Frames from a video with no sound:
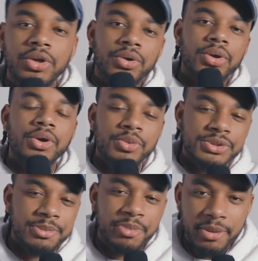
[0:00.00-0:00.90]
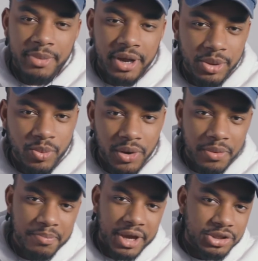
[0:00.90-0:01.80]
Yo, yo, yo, what's up, everybody?
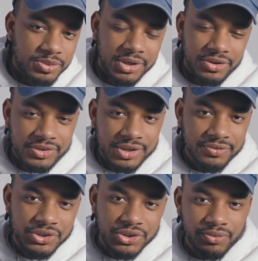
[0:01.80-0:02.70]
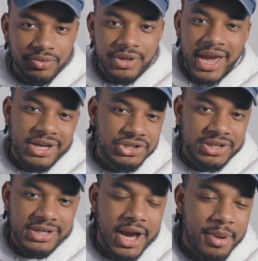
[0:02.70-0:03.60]
Welcome back to another TV show
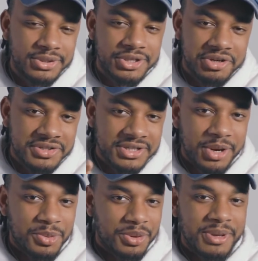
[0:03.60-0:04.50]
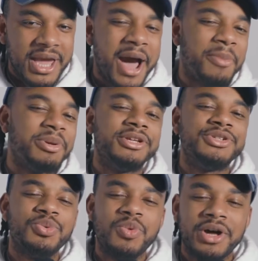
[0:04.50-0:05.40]
reaction and commentary. Today, we're going to be hopping
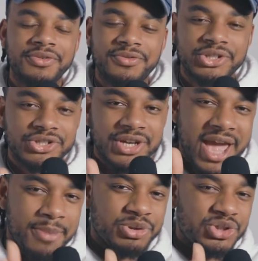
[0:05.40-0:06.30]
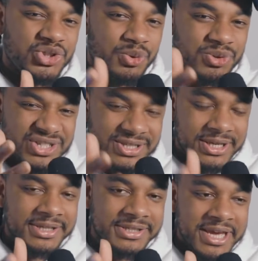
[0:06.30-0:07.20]
into WandaVision episode
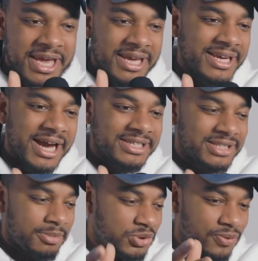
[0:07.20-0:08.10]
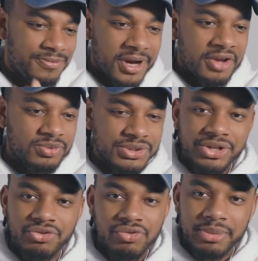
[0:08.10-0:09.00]
6. Guys, episode 5 was
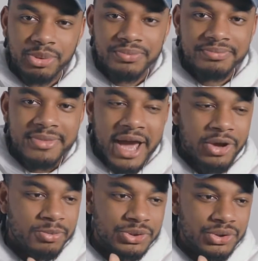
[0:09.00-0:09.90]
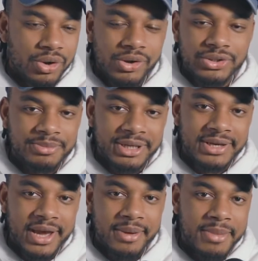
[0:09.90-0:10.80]
incredible. I almost lost my
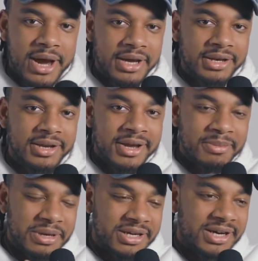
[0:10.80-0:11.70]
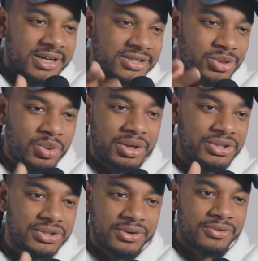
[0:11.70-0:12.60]
damn mind because
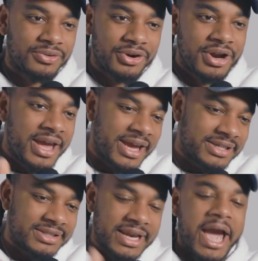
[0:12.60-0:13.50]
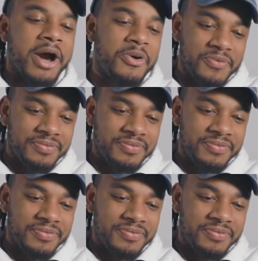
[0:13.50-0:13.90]
Quicksilver has now